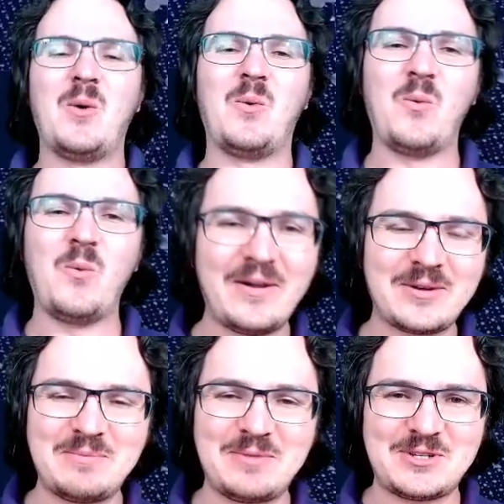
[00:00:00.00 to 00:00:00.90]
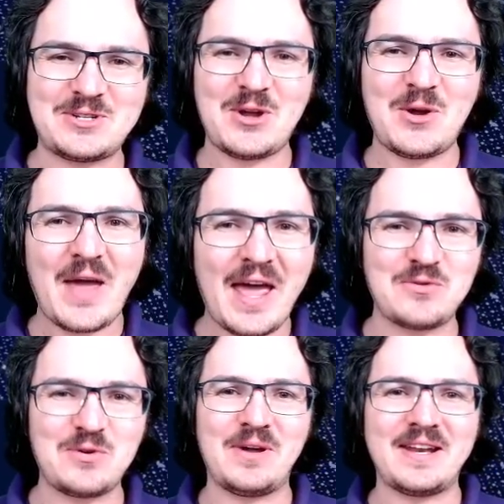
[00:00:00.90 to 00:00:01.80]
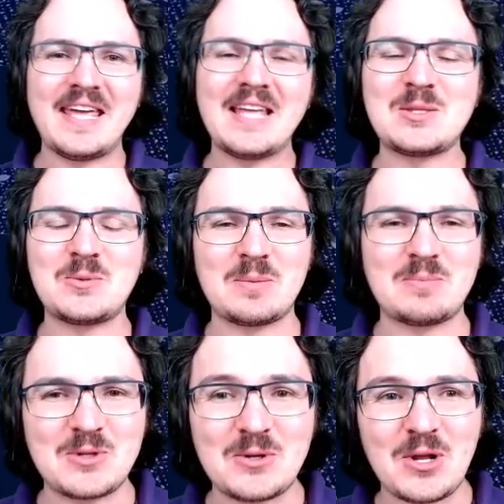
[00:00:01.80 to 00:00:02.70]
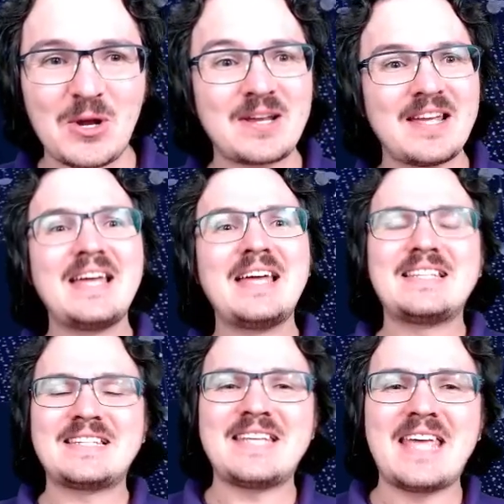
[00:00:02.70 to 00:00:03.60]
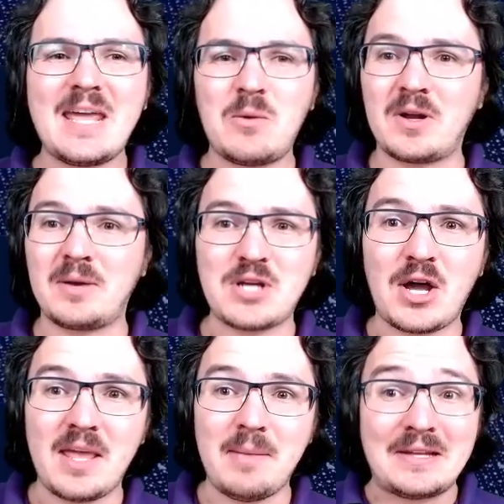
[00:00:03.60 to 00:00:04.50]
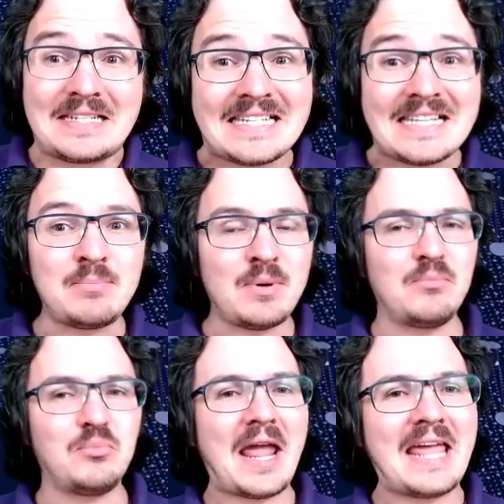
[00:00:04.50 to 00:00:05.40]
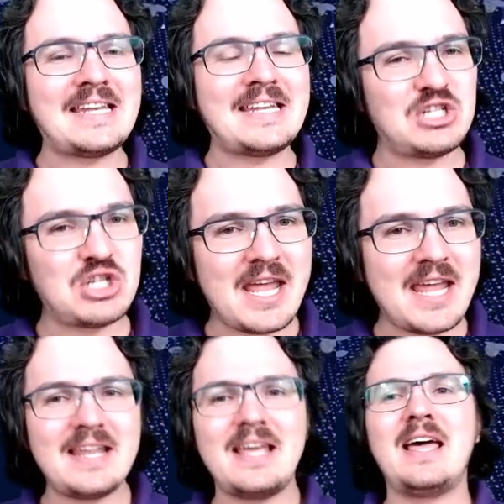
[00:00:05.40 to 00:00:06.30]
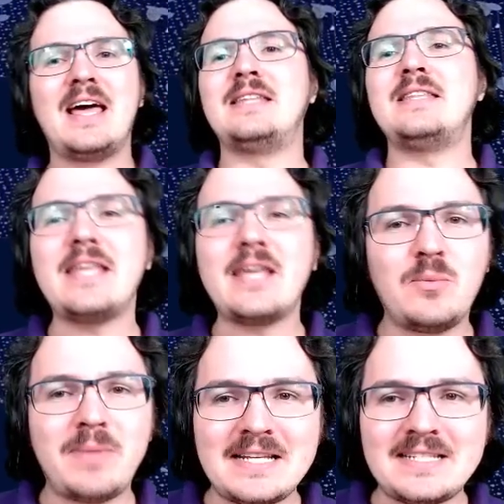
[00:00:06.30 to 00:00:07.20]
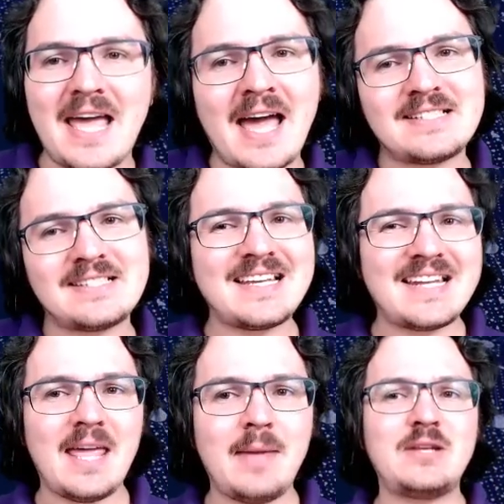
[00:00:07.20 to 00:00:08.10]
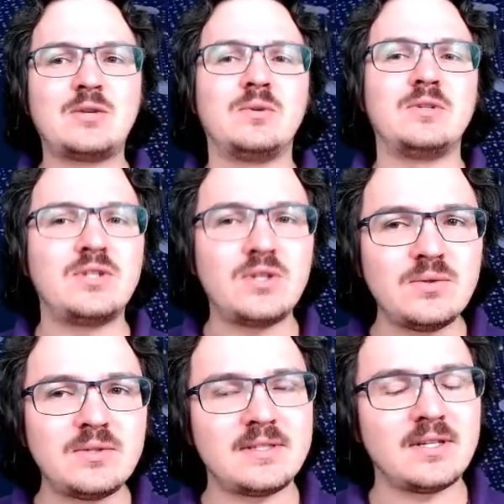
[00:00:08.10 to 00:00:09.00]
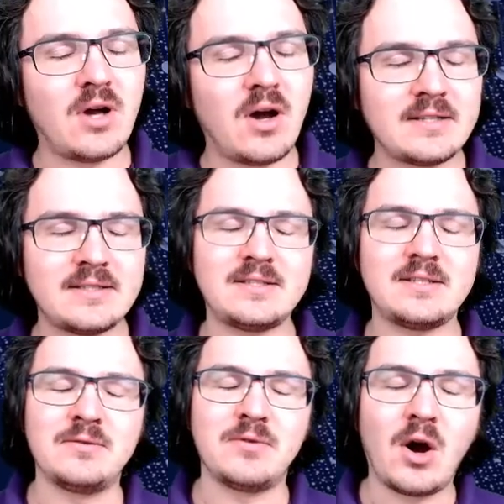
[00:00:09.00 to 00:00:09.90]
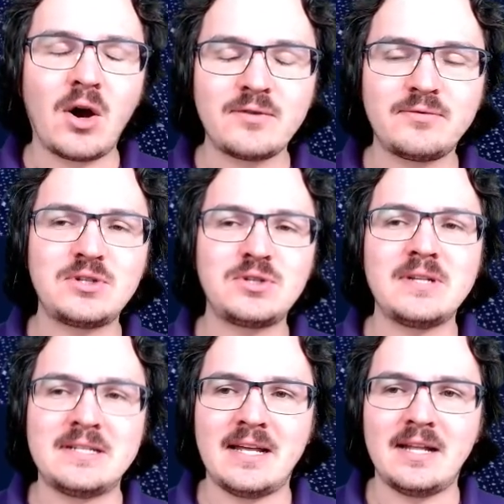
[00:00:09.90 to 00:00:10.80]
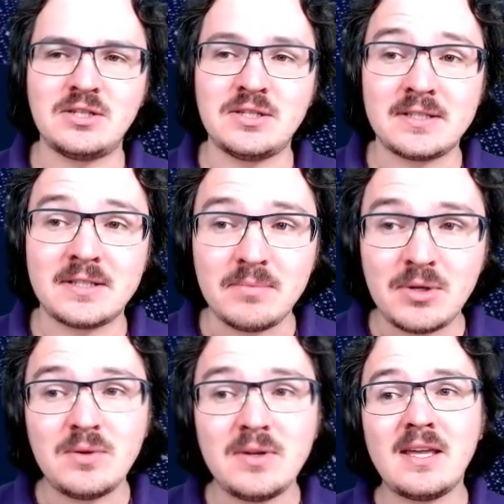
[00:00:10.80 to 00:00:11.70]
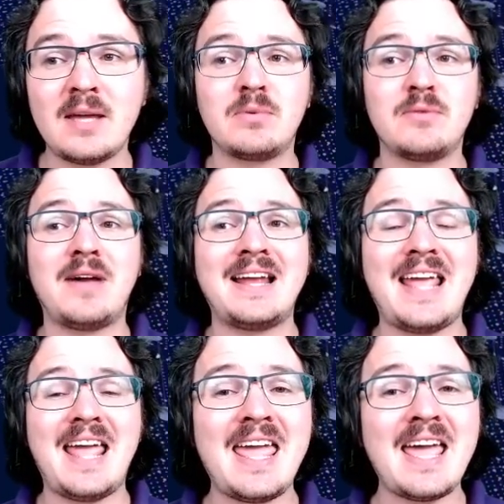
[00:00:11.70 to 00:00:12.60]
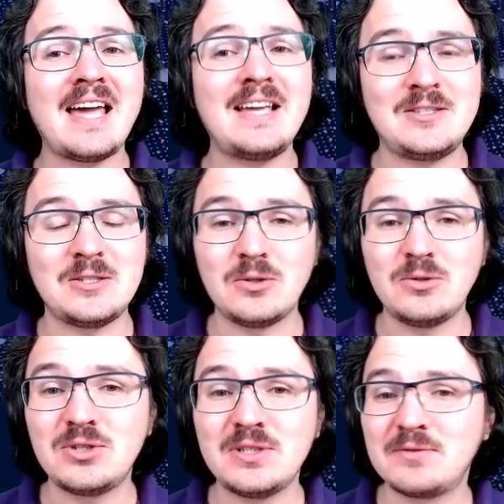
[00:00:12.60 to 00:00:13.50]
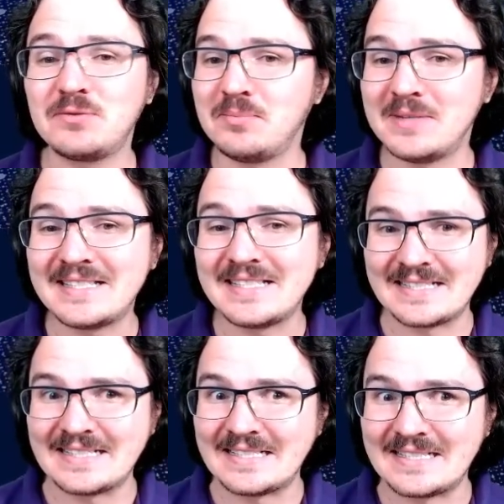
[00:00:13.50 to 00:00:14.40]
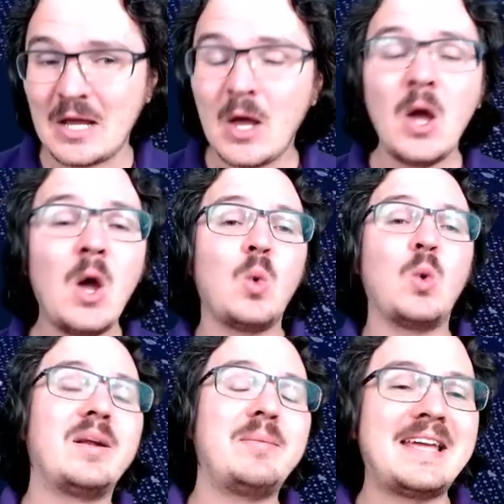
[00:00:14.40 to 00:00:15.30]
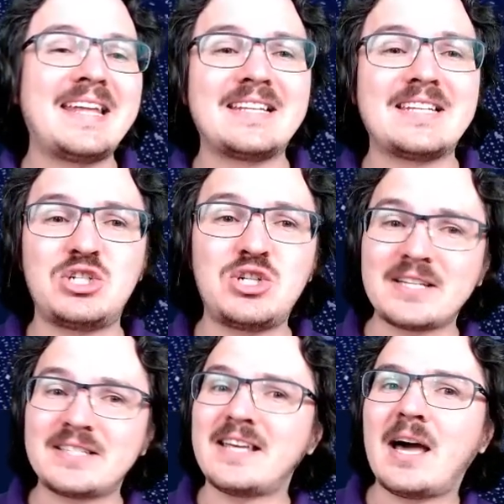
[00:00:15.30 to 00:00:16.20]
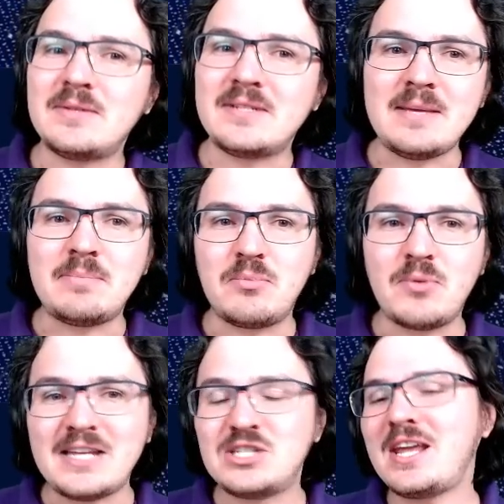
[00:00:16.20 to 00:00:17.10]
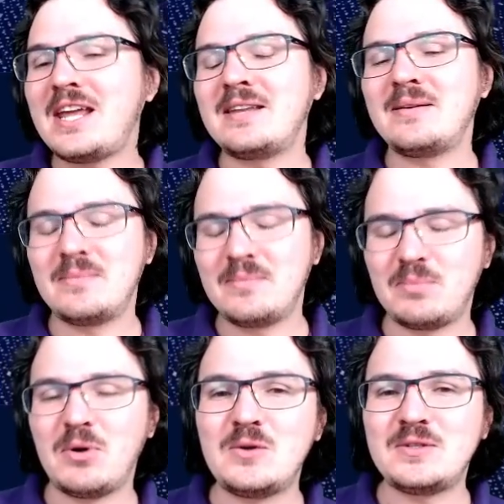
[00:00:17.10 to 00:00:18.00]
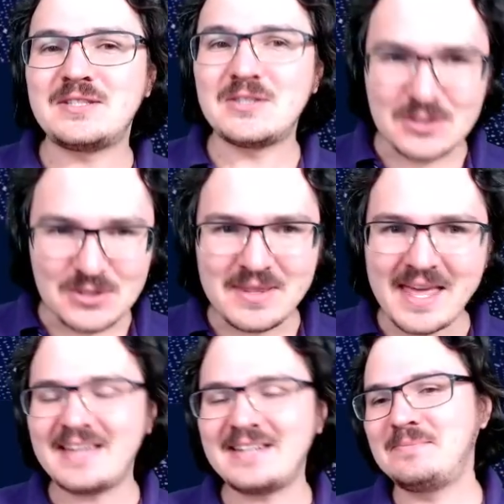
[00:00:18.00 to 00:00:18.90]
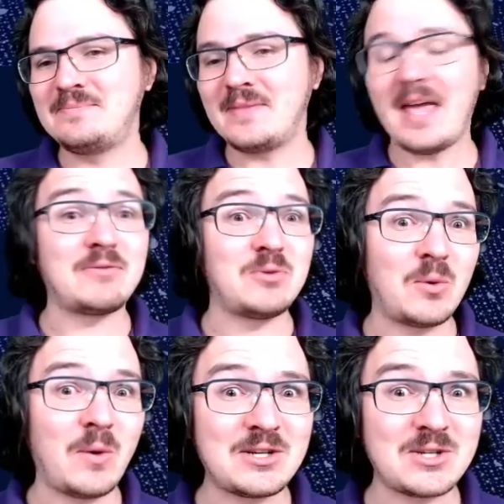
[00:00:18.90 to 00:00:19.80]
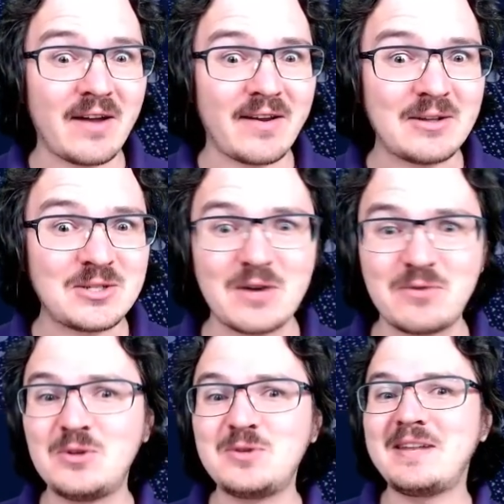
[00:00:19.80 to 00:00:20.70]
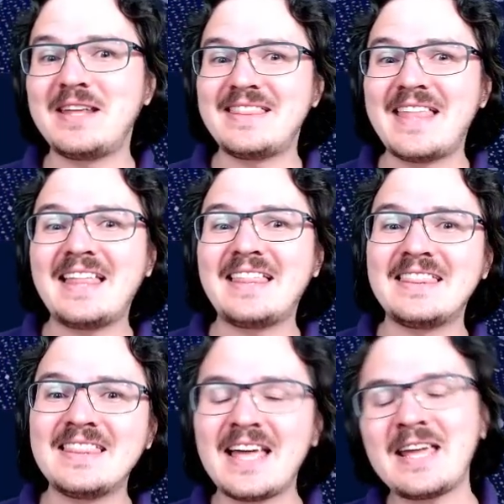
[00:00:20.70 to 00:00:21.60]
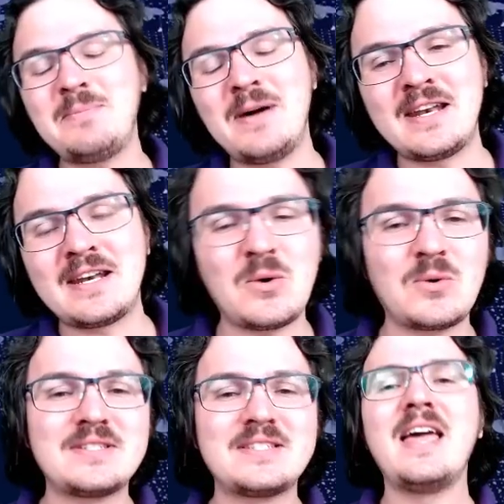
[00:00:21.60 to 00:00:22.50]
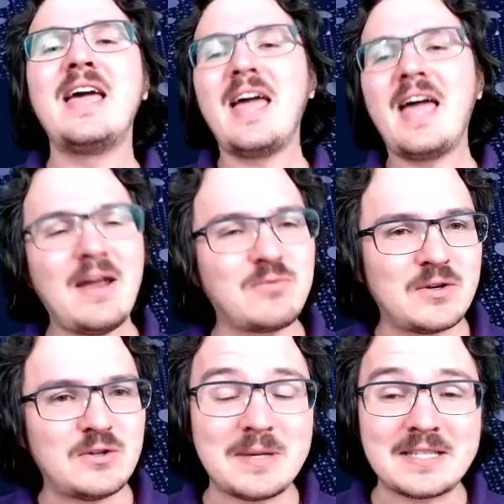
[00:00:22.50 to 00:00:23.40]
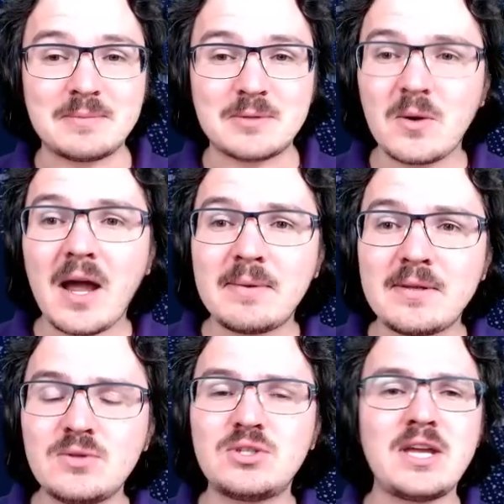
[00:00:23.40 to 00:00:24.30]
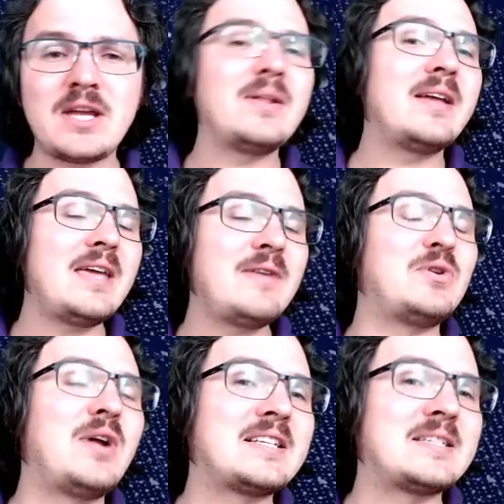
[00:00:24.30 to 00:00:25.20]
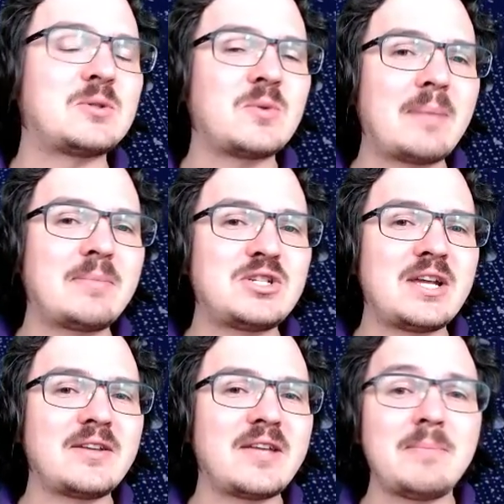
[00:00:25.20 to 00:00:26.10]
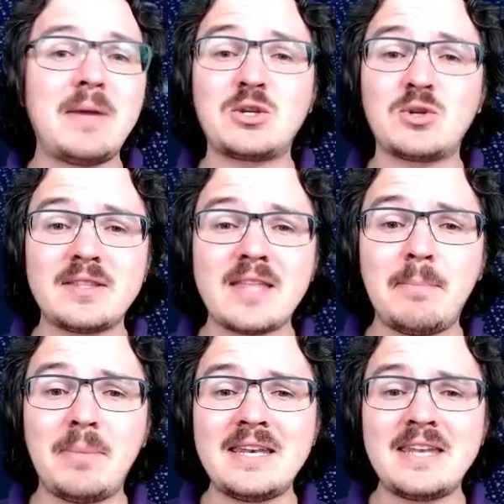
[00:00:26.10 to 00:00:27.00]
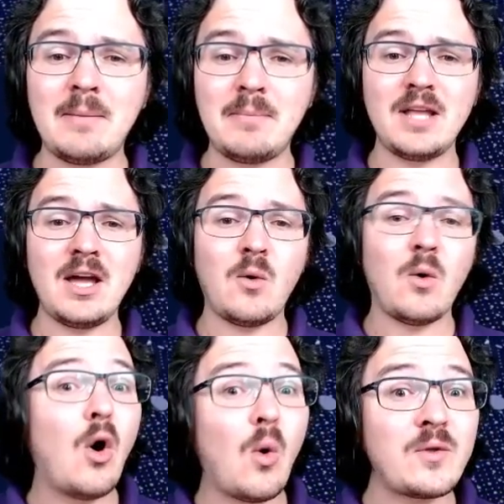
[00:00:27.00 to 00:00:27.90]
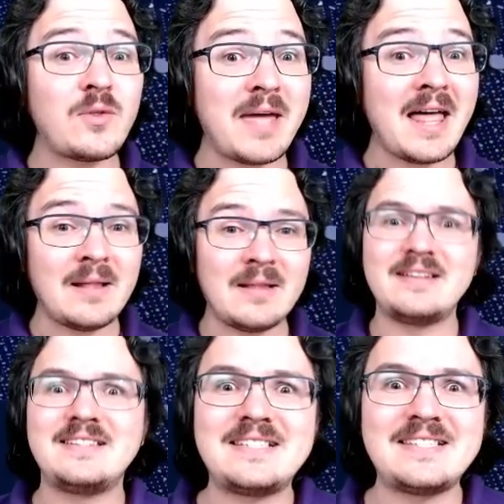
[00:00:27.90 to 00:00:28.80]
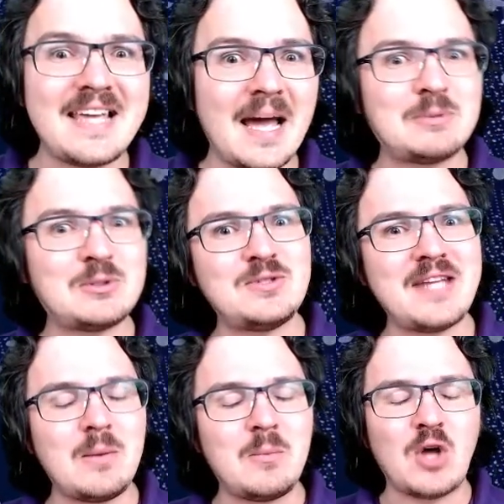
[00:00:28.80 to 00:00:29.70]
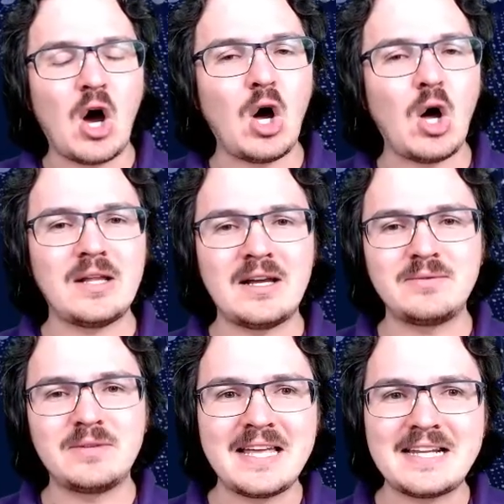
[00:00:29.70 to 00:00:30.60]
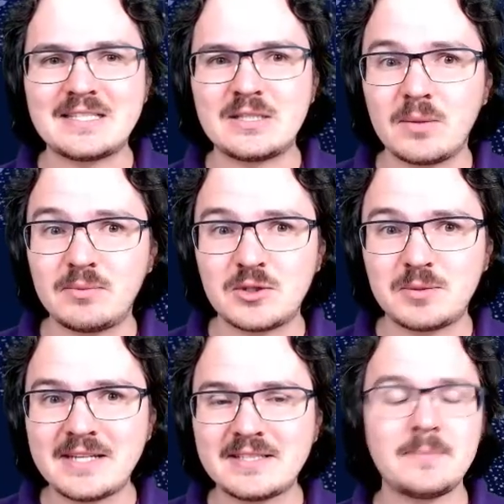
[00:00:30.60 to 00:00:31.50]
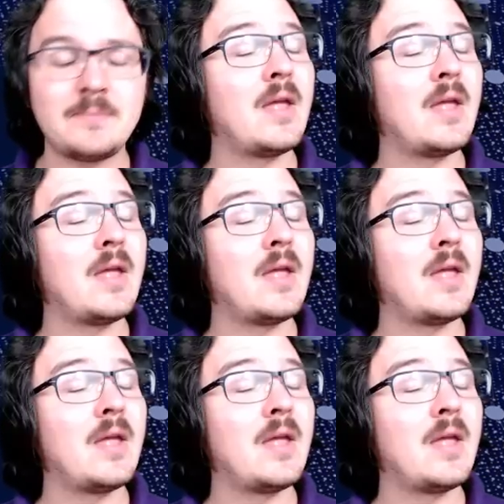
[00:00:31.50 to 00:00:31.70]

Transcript: Welcome to the show, everybody. It's the Crypto Lark. Today, we're going to be talking about Deep Brain Chain, a NEO-based asset aiming to reduce the costs of artificial intelligence computing and provide AI solutions for businesses. We're going to be getting into just how Deep Brain Chain proposes to do that. After a quick shout out to everyone who's been hitting that like button, and of course, everyone who's been subscribing to the channel. If you're not subscribed to the channel yet, make sure you hit that button down below or the bell to stay up to date with all of the latest in the crypto space.